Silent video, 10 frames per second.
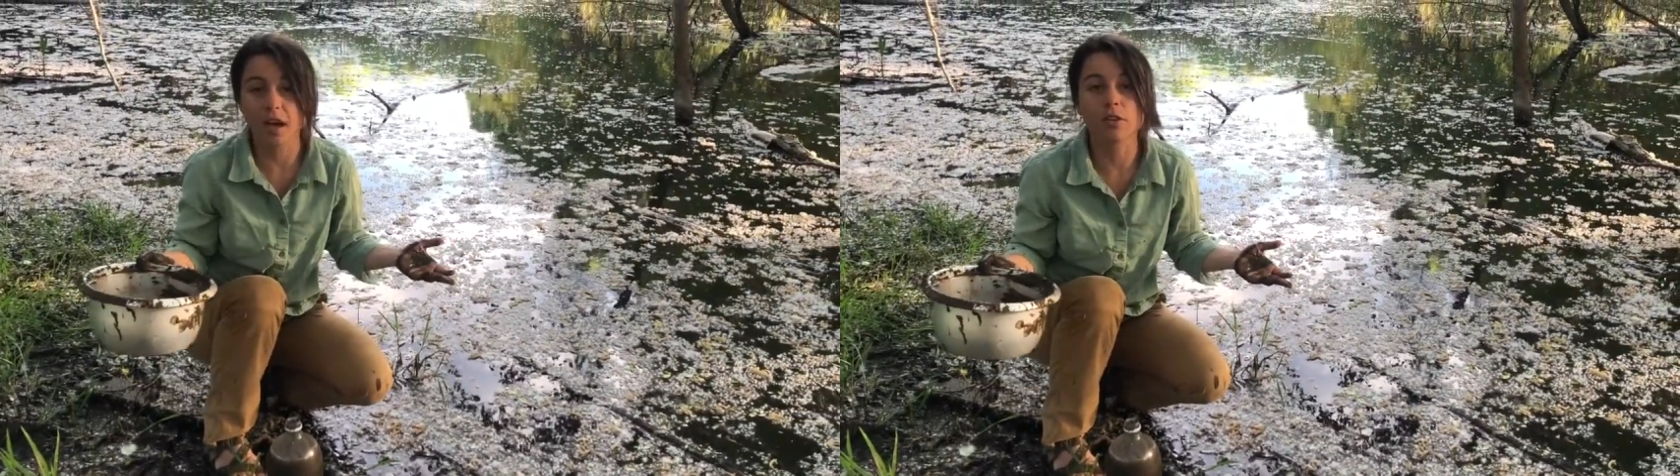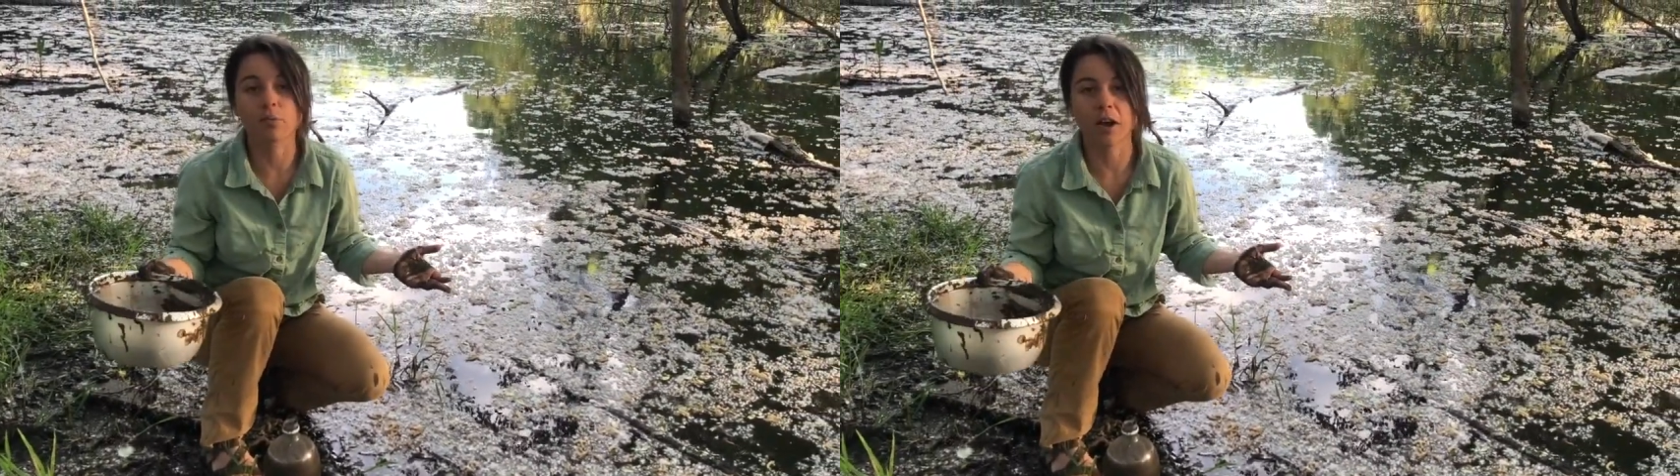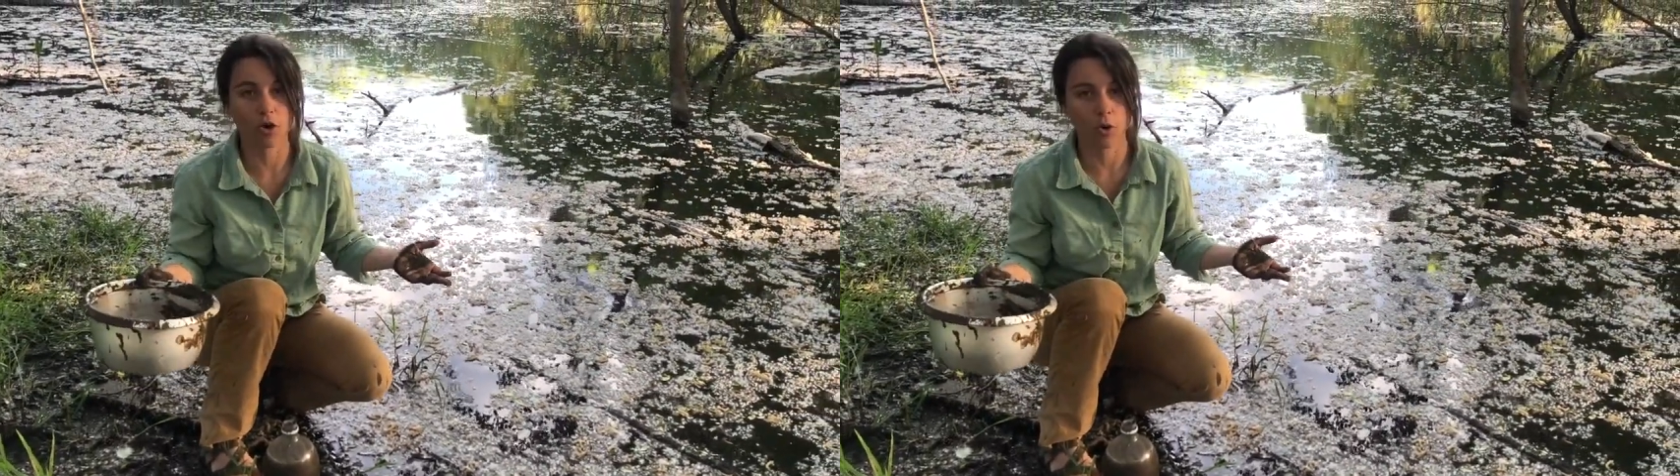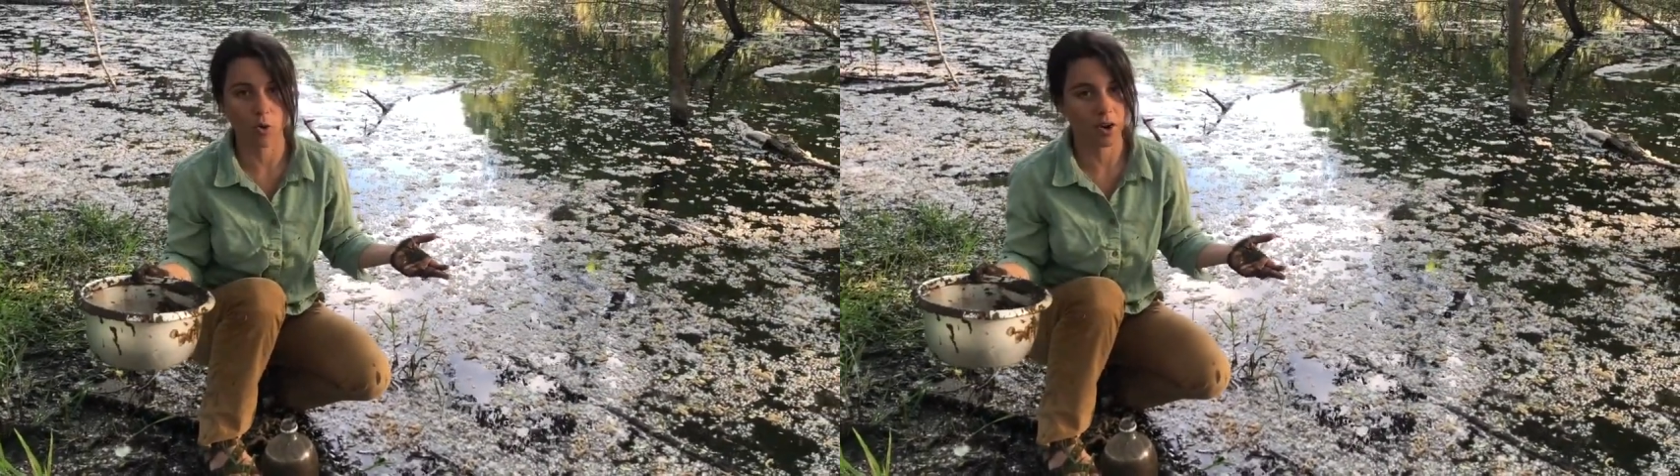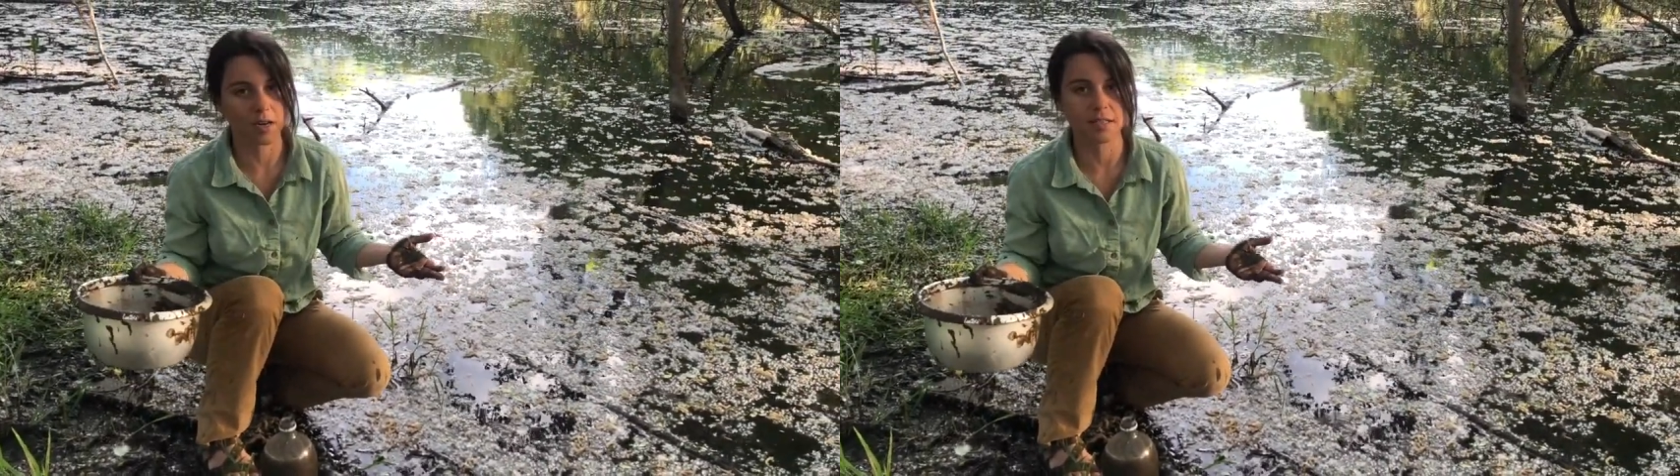other
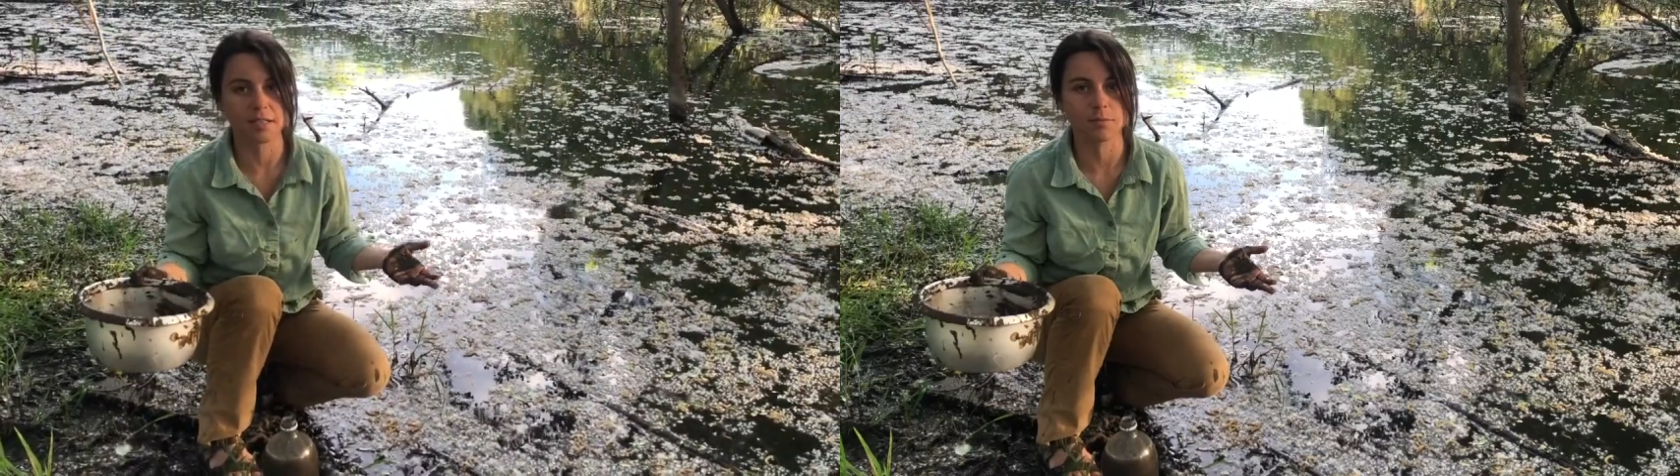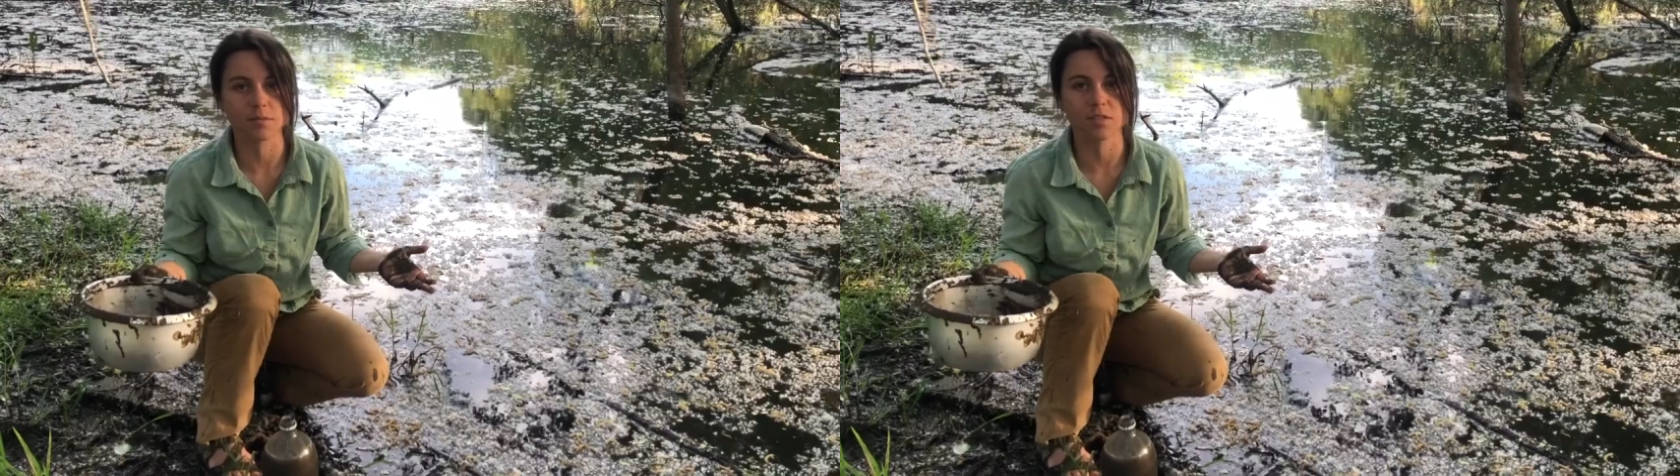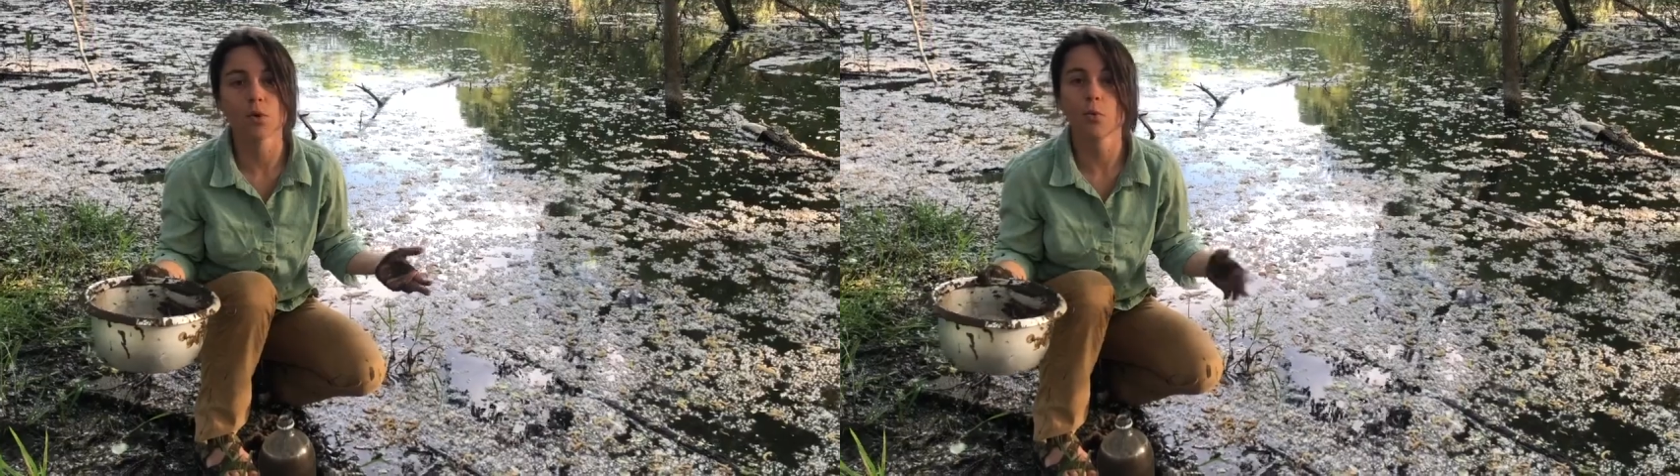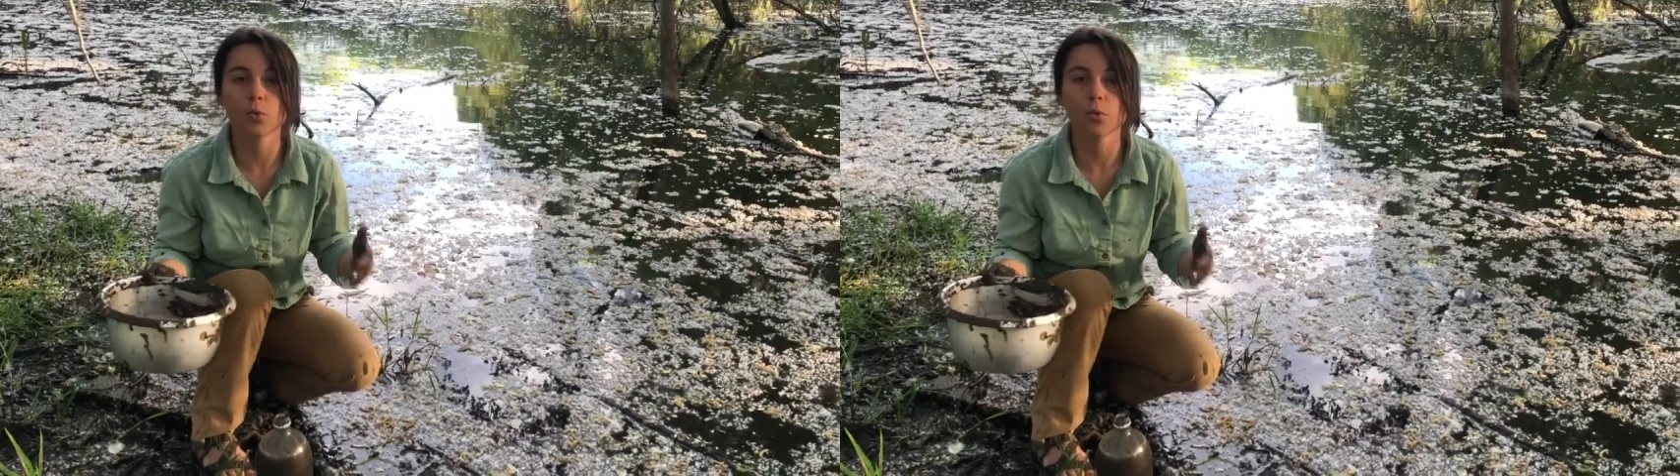microorganisms.